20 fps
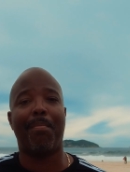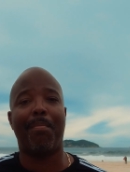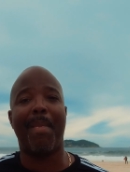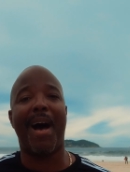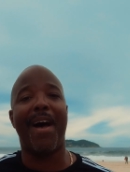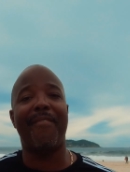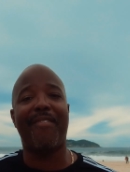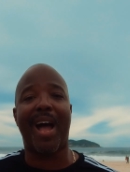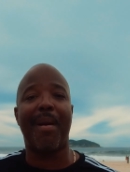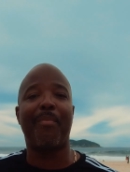
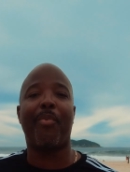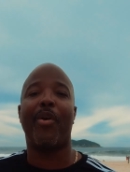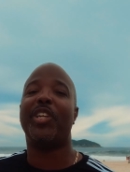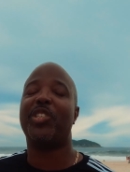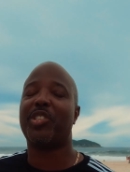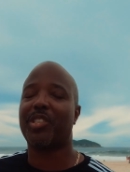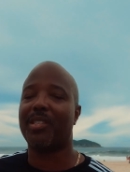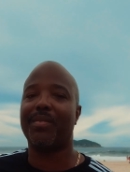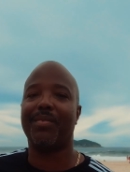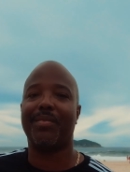my
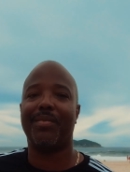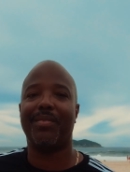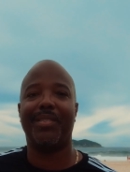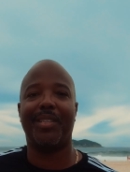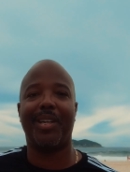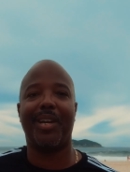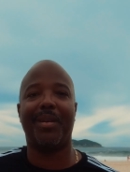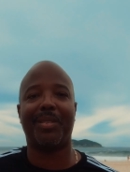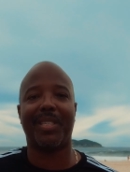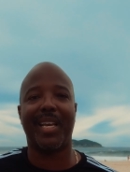vibration.
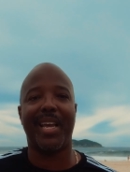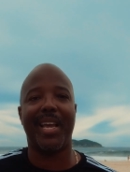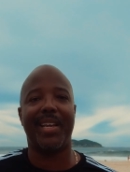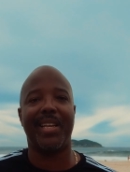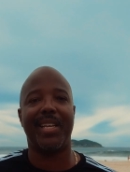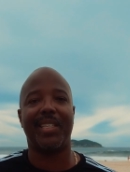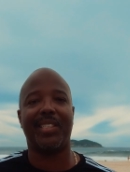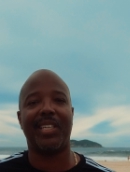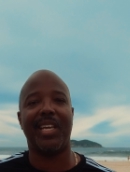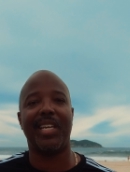You know what
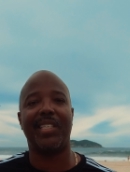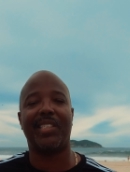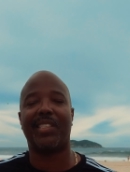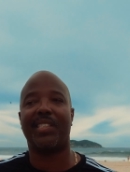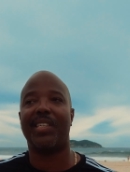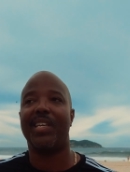I'm saying?